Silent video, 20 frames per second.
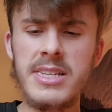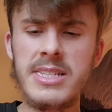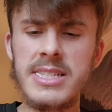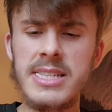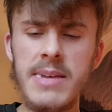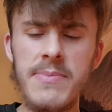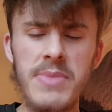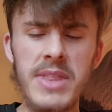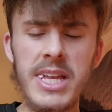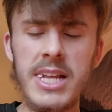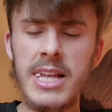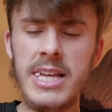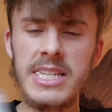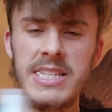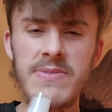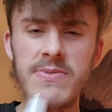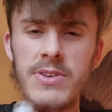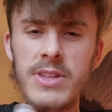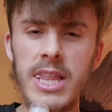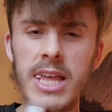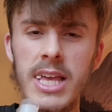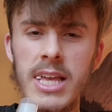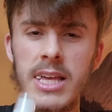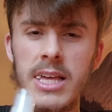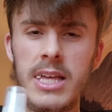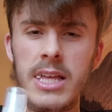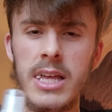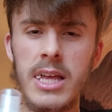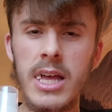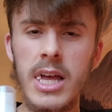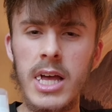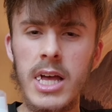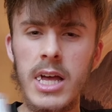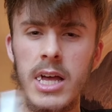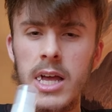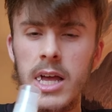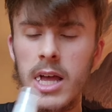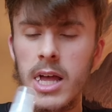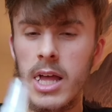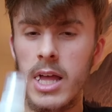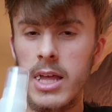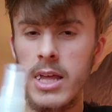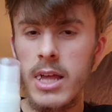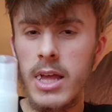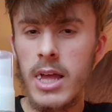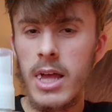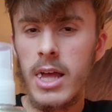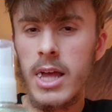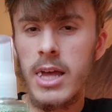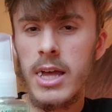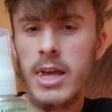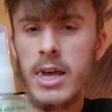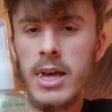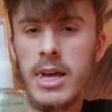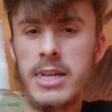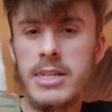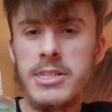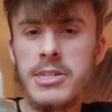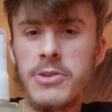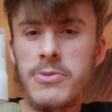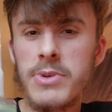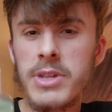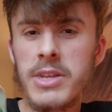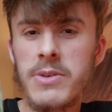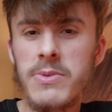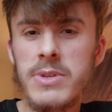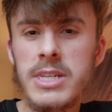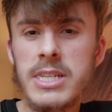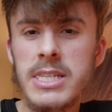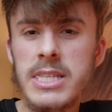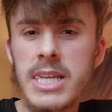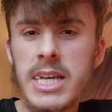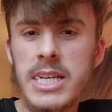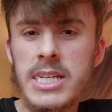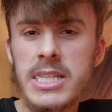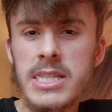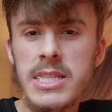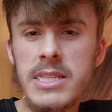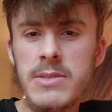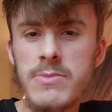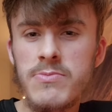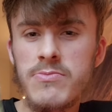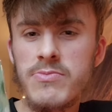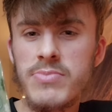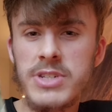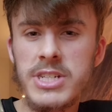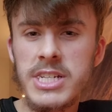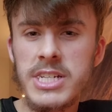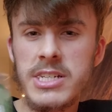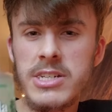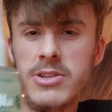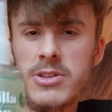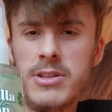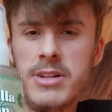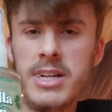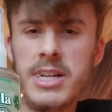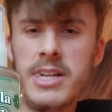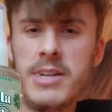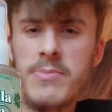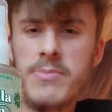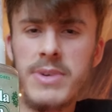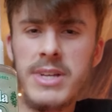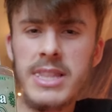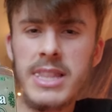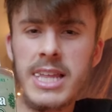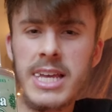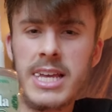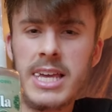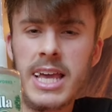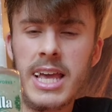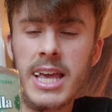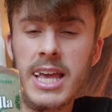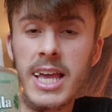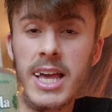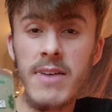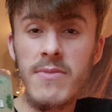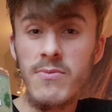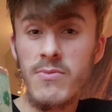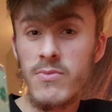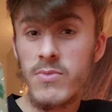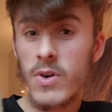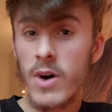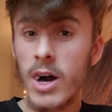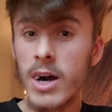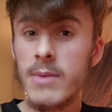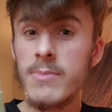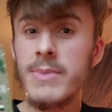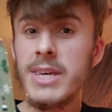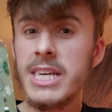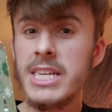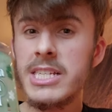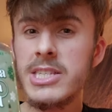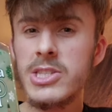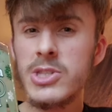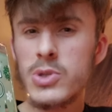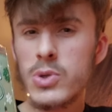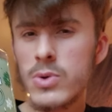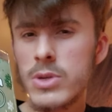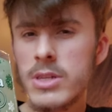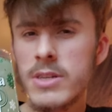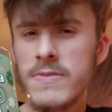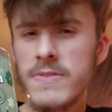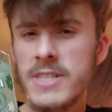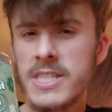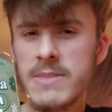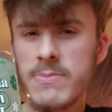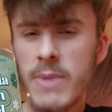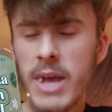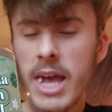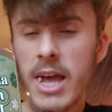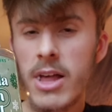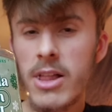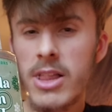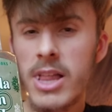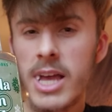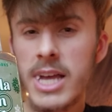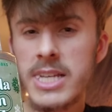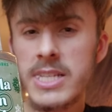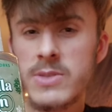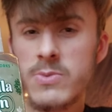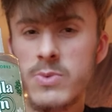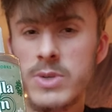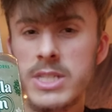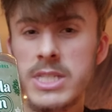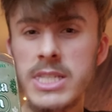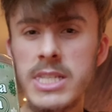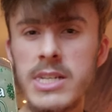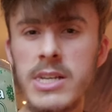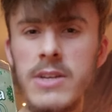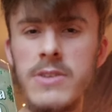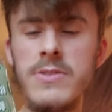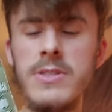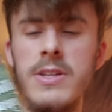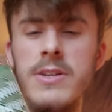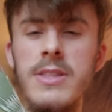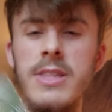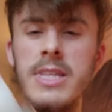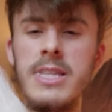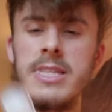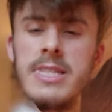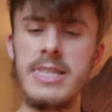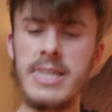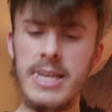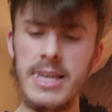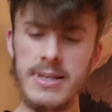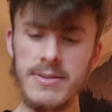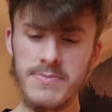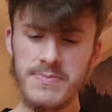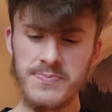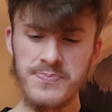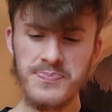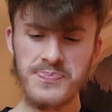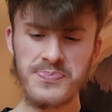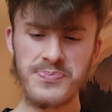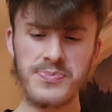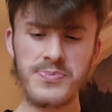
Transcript: something is for like, I don't really want to say it particularly, but like a vomit sort of smell as once it goes on the skin.